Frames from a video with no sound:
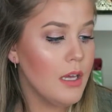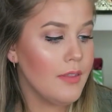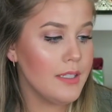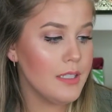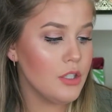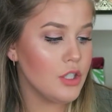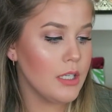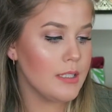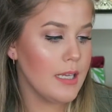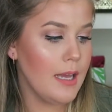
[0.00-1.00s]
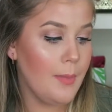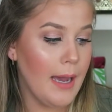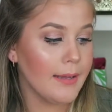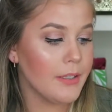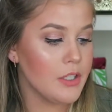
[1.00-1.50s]
This is just a
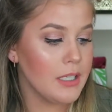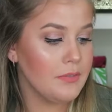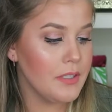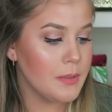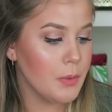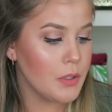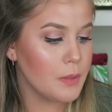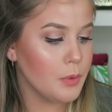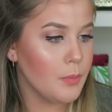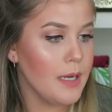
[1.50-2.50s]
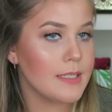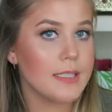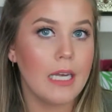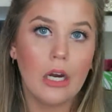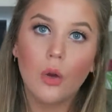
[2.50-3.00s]
package of disposable
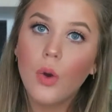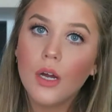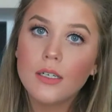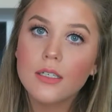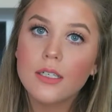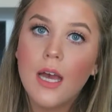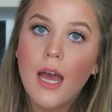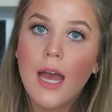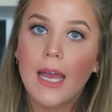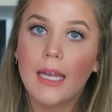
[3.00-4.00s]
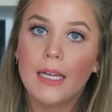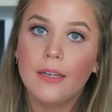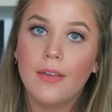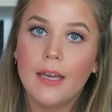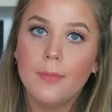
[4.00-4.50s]
mascara wands,
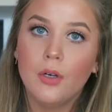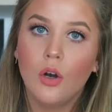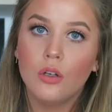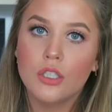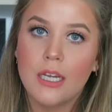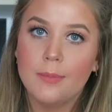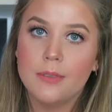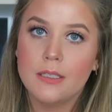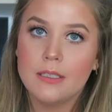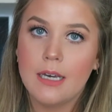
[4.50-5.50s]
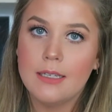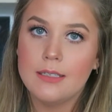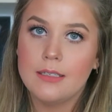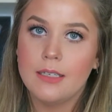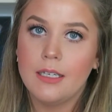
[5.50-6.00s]
and they come in all shapes and
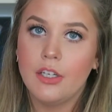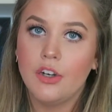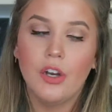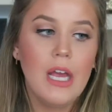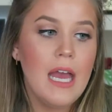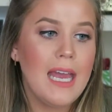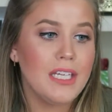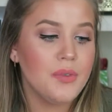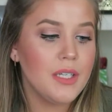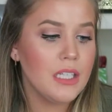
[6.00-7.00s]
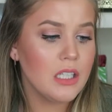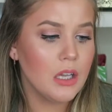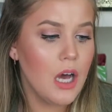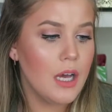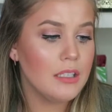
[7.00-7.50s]
sizes in here, and you get a
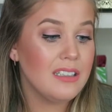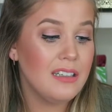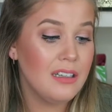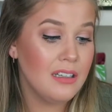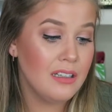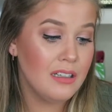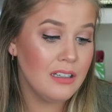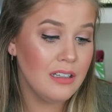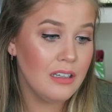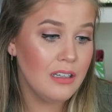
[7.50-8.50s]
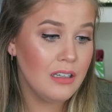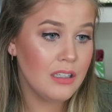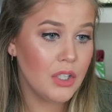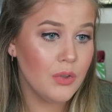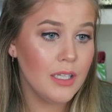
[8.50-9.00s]
lot.
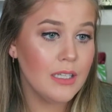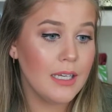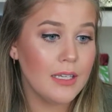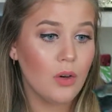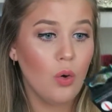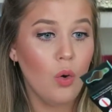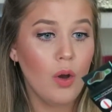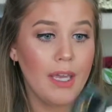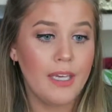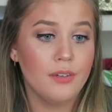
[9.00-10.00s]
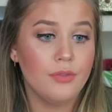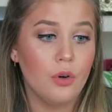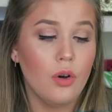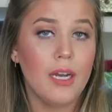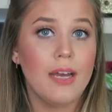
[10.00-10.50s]
You get like a whole
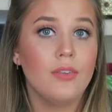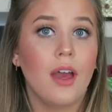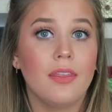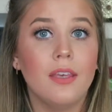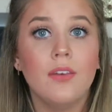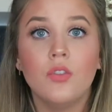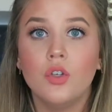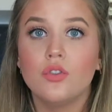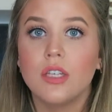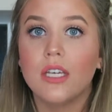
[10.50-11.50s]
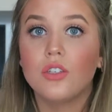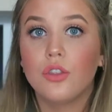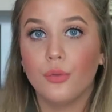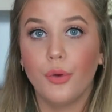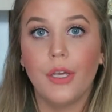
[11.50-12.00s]
handful, and I think I've used like
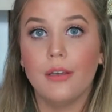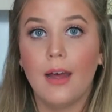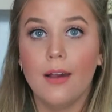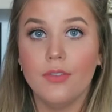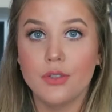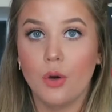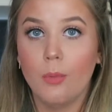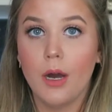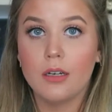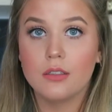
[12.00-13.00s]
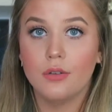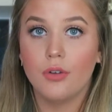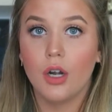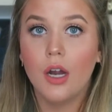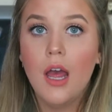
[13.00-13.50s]
3 out of this whole box so
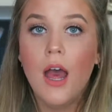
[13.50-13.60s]
far.